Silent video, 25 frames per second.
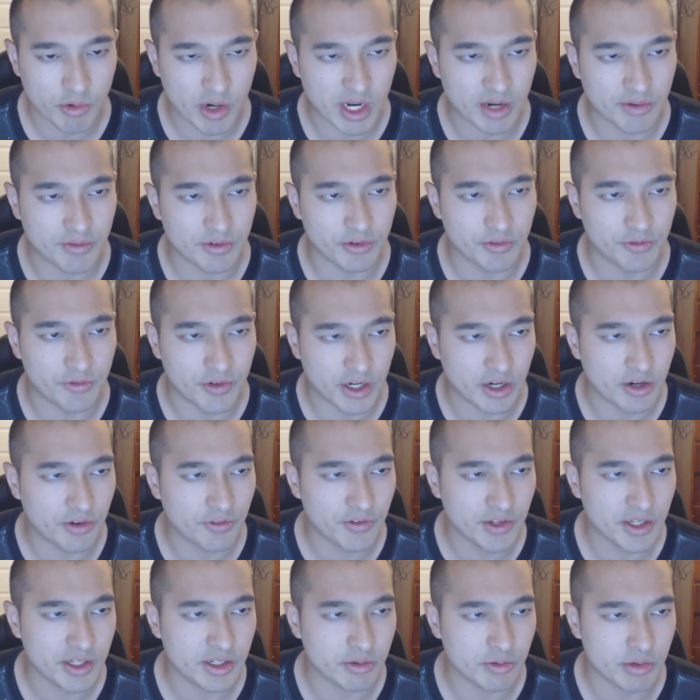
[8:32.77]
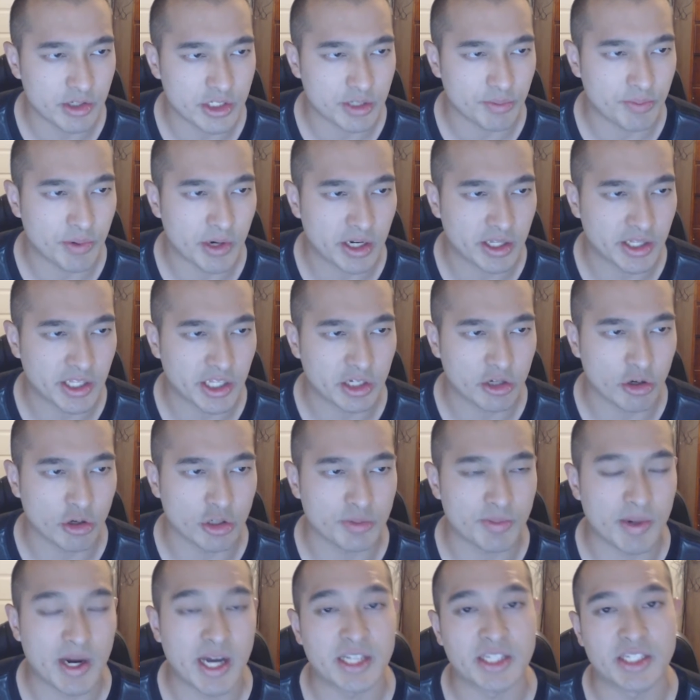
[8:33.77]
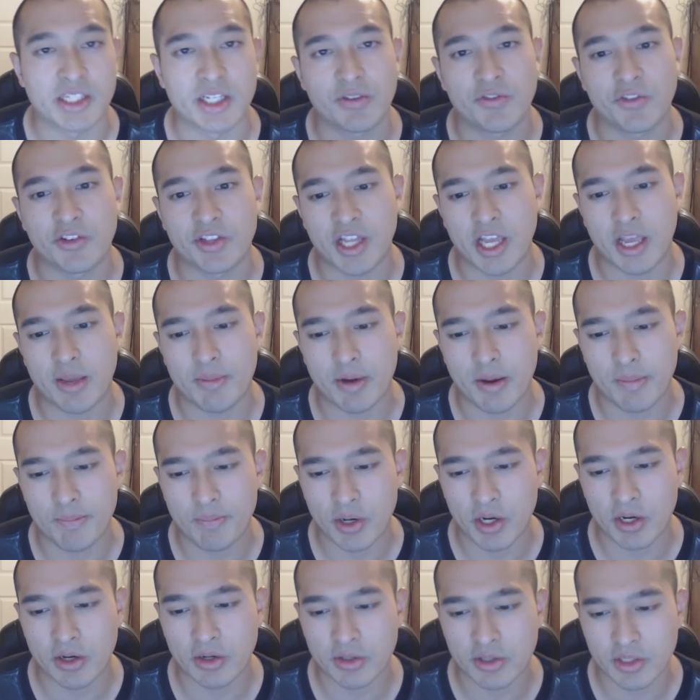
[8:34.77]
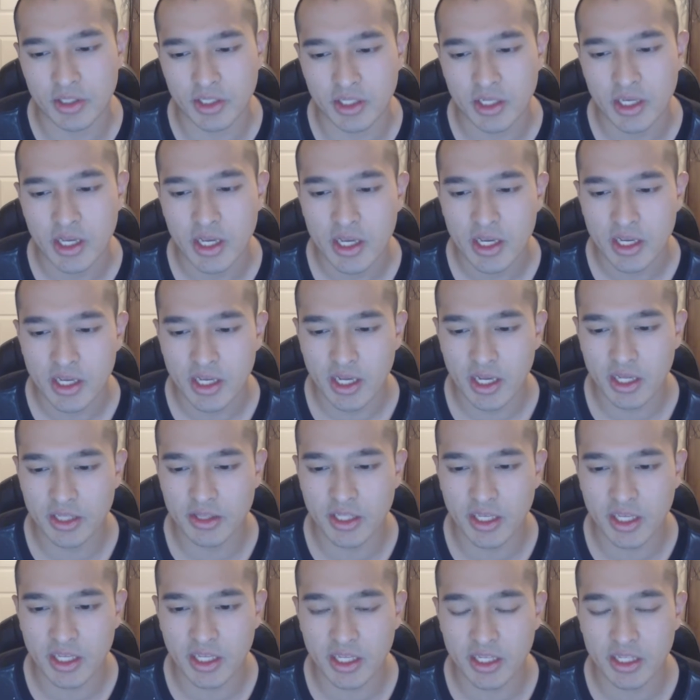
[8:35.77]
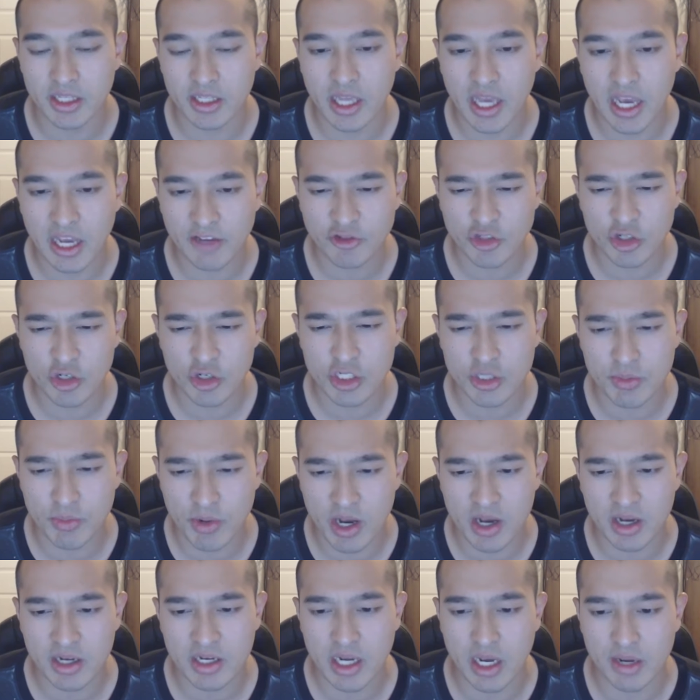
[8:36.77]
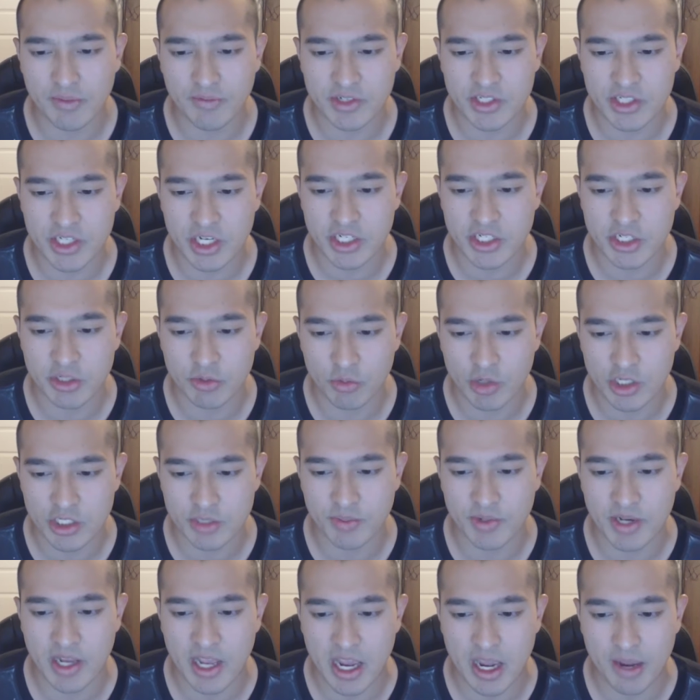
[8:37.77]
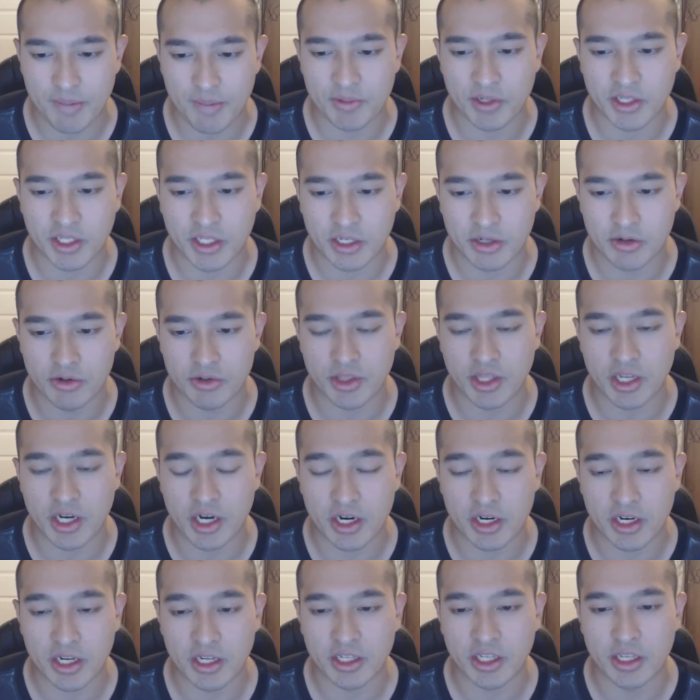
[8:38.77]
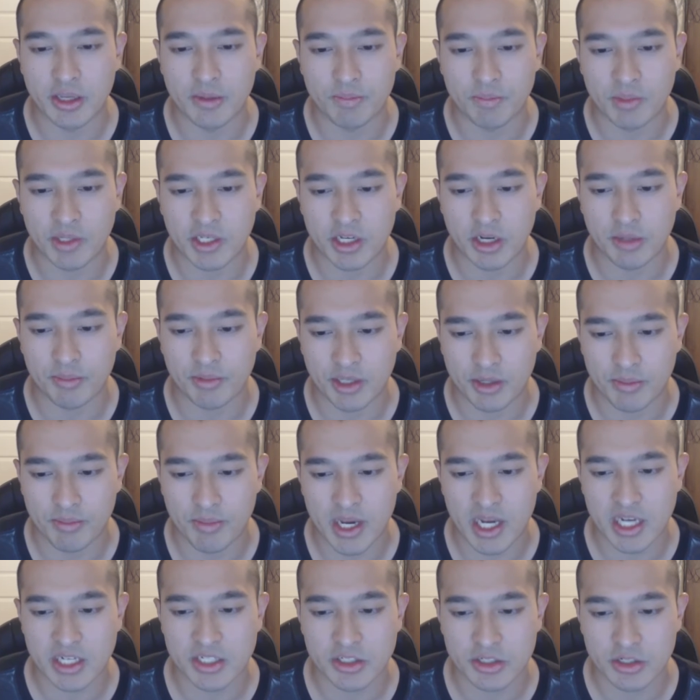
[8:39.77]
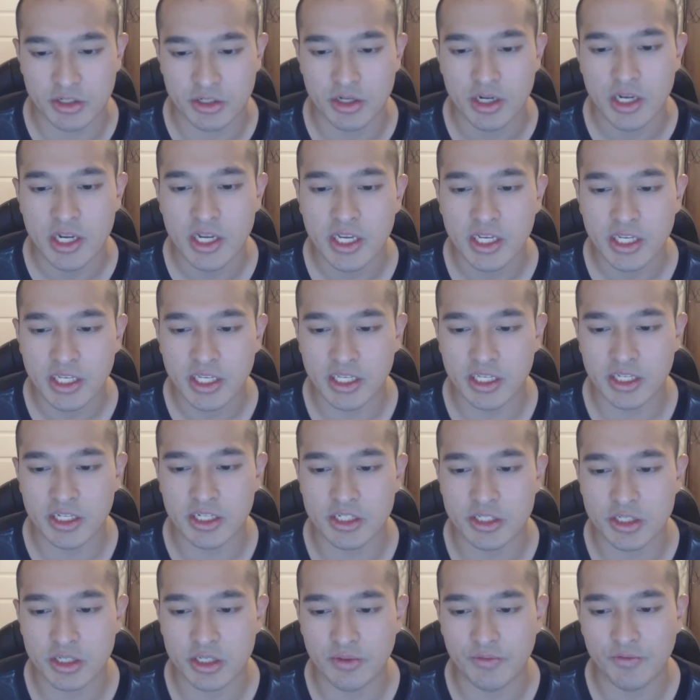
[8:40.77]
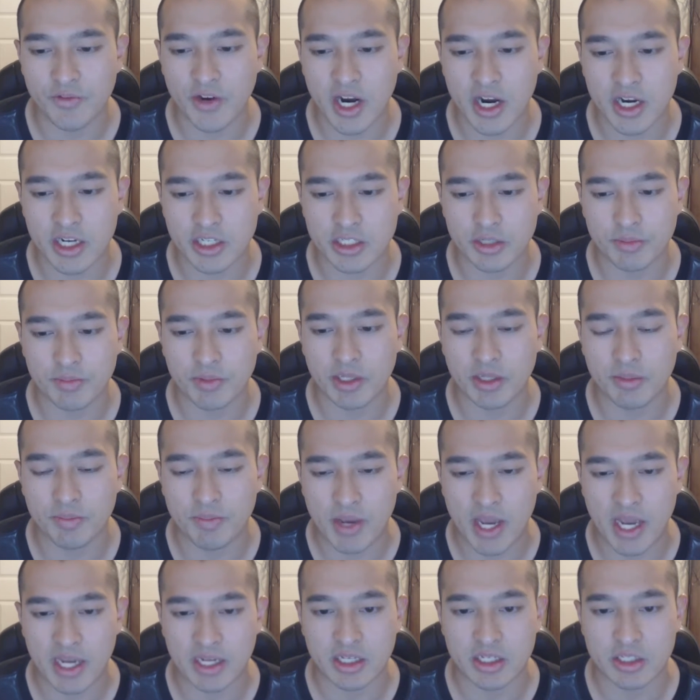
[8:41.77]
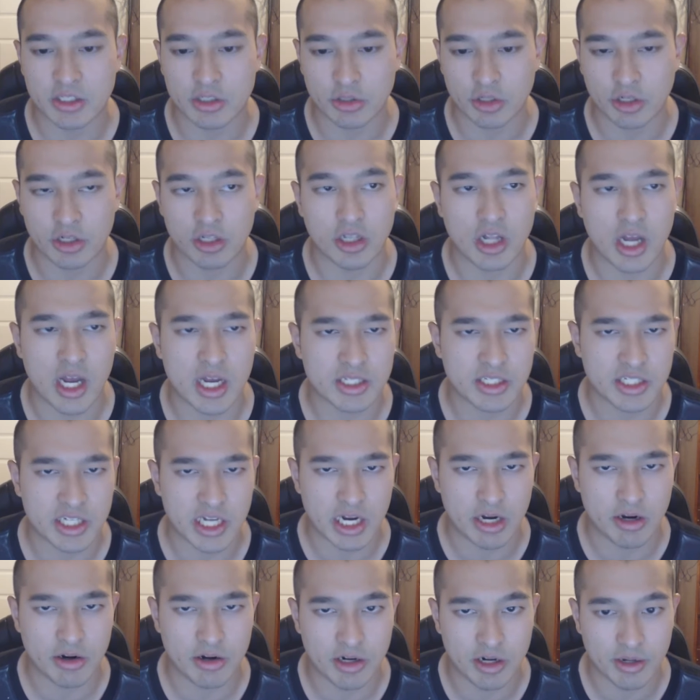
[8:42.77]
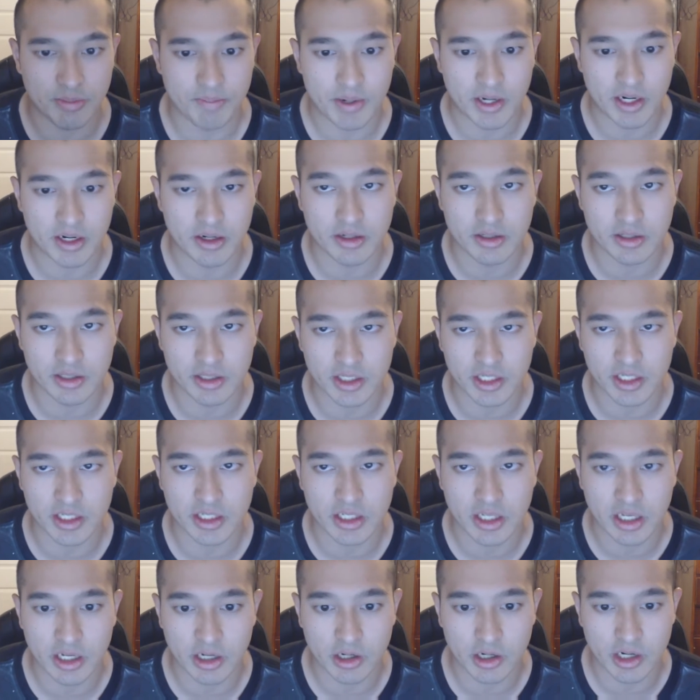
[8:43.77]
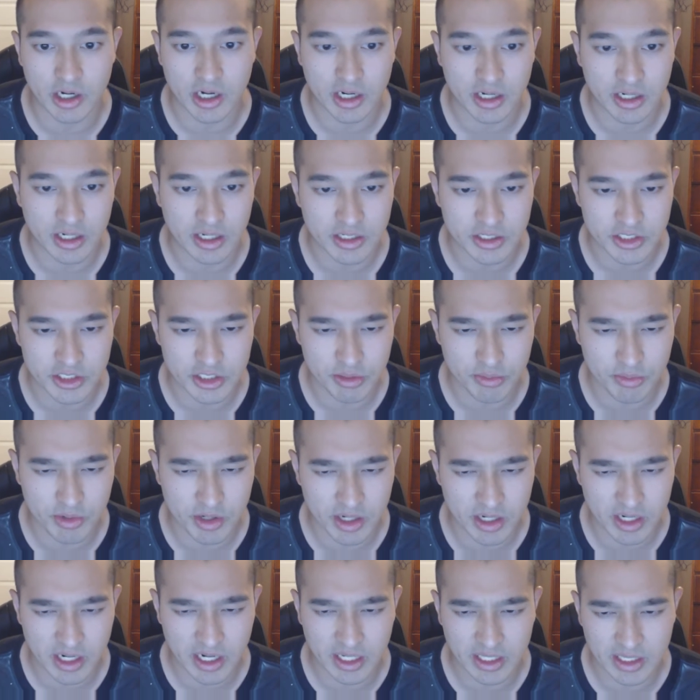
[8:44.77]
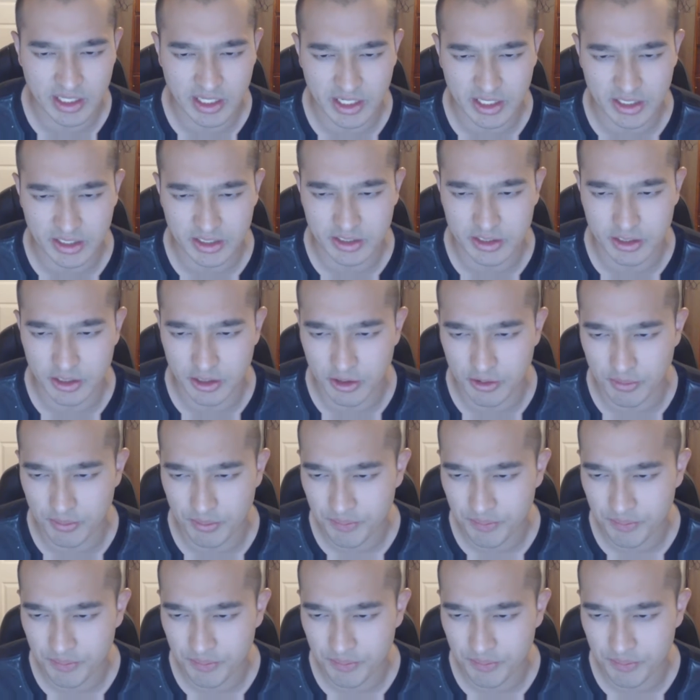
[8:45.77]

Waver Velvet, which apparently he goes by a different name, apparently. And they, after a small conversation, what's been happening here and there, and him becoming a master, he is invited to be back into the clock tower, apparently, or somewhere at, like,